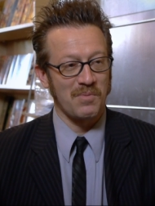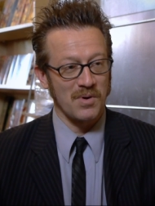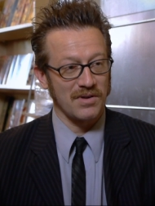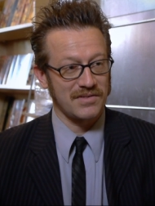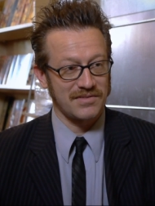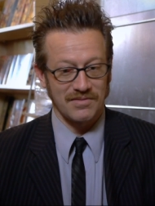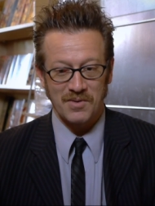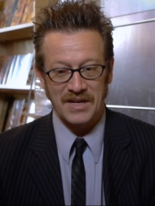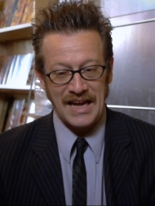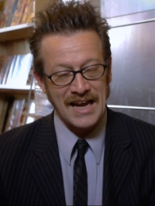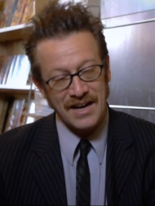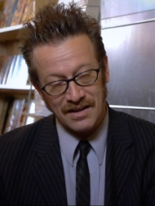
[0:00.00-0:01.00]
works
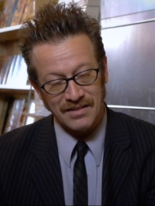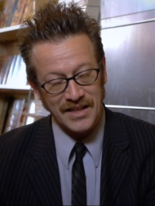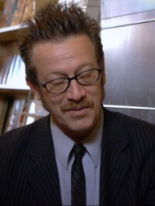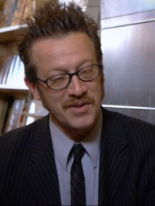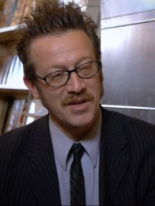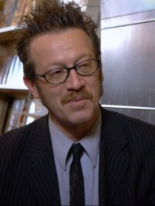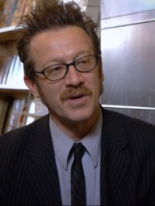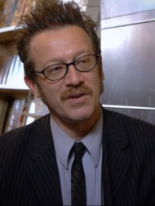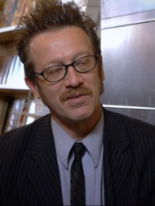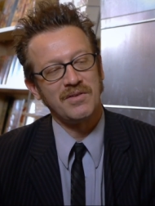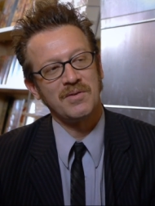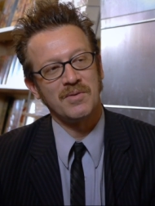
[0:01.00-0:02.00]
organically within
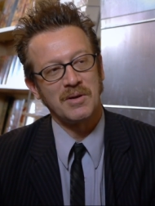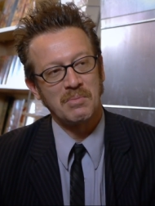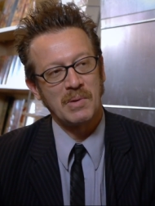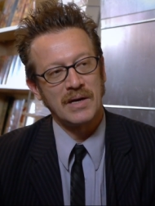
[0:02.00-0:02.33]
what you're doing.